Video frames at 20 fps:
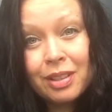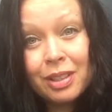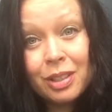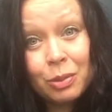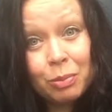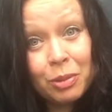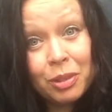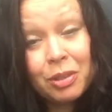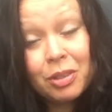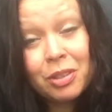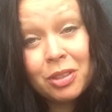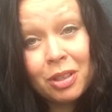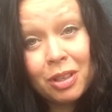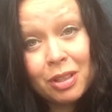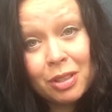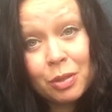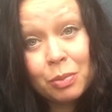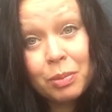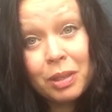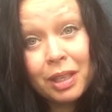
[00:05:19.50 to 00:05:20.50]

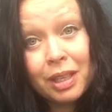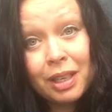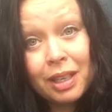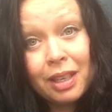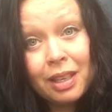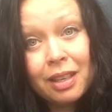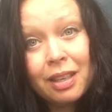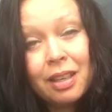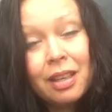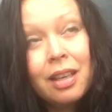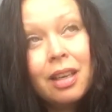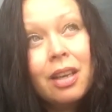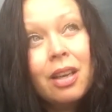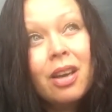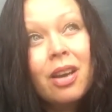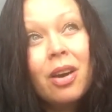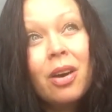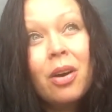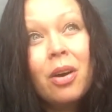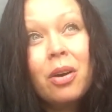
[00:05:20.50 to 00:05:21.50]
spiritually speaking,
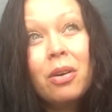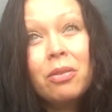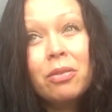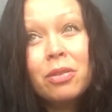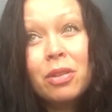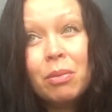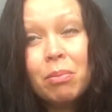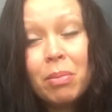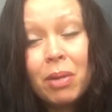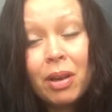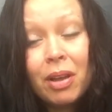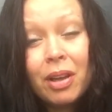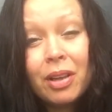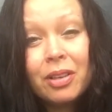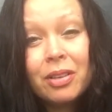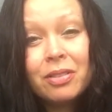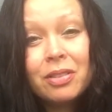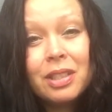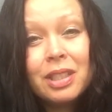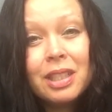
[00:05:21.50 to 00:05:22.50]
of the
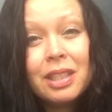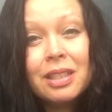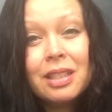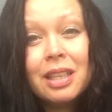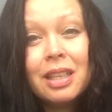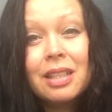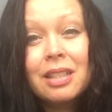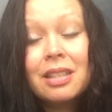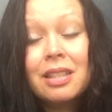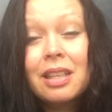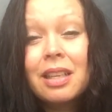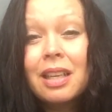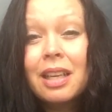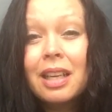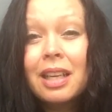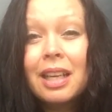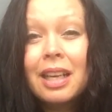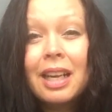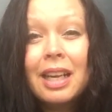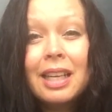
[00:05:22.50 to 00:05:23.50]
blood of Jesus
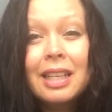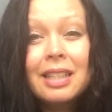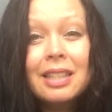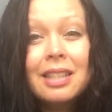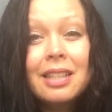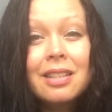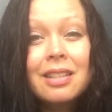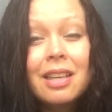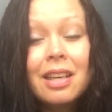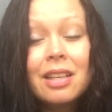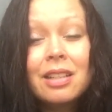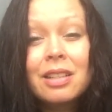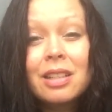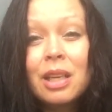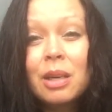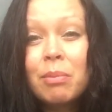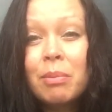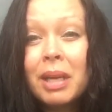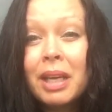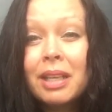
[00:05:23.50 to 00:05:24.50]
cleanses us
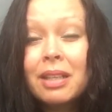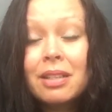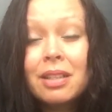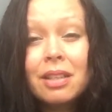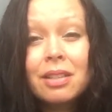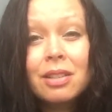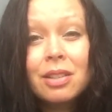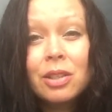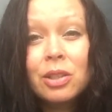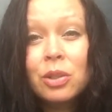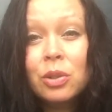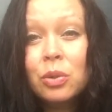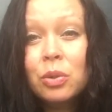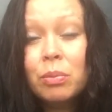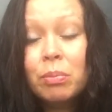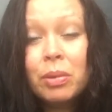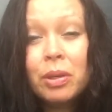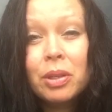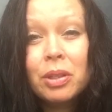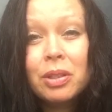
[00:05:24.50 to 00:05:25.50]
and makes us a new
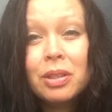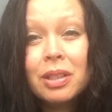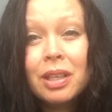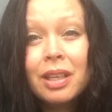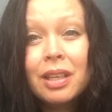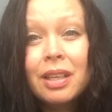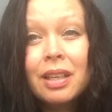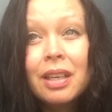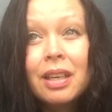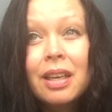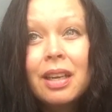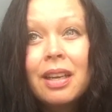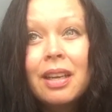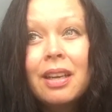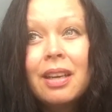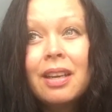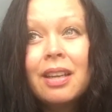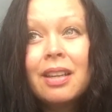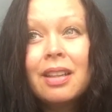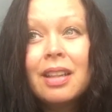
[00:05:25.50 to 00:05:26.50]
person
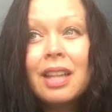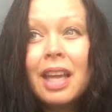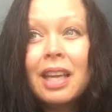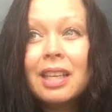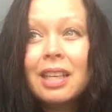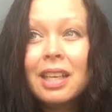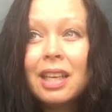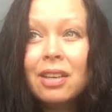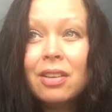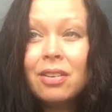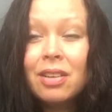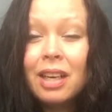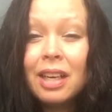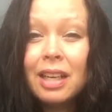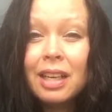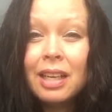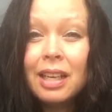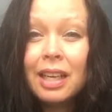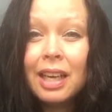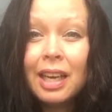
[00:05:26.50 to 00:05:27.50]
that can
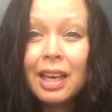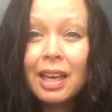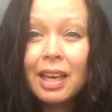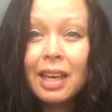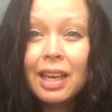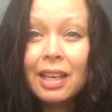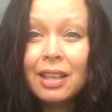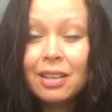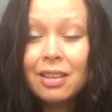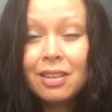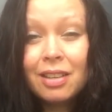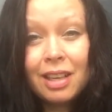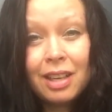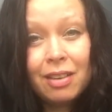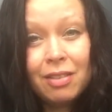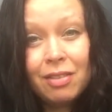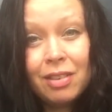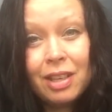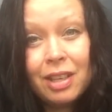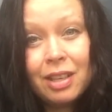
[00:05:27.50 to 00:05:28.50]
really enter
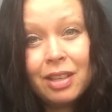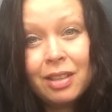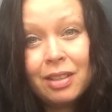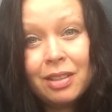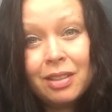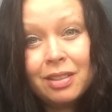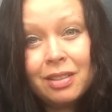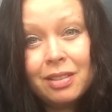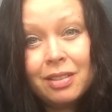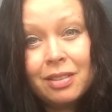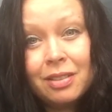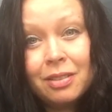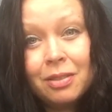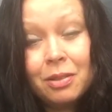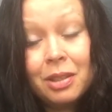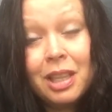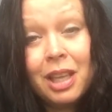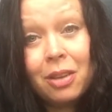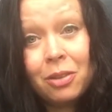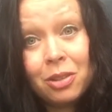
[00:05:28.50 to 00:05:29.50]
heaven
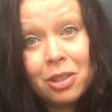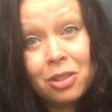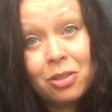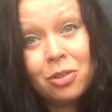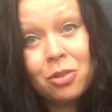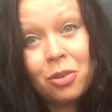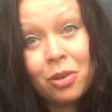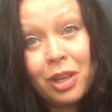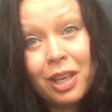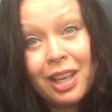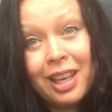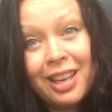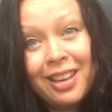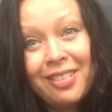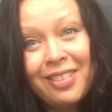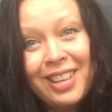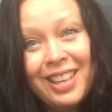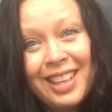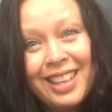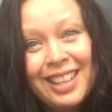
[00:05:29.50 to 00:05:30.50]
without destroying
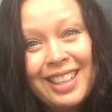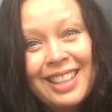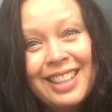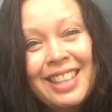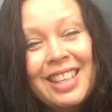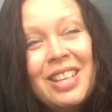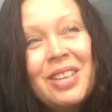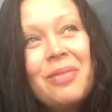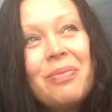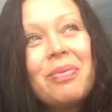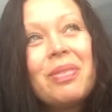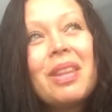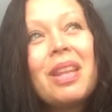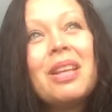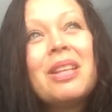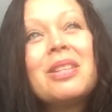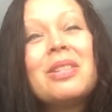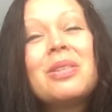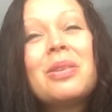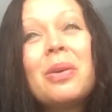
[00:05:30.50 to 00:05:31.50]
heaven.
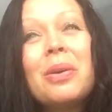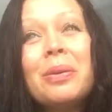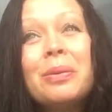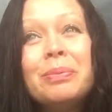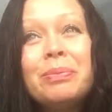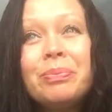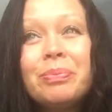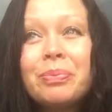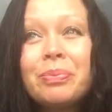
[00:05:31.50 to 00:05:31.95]
So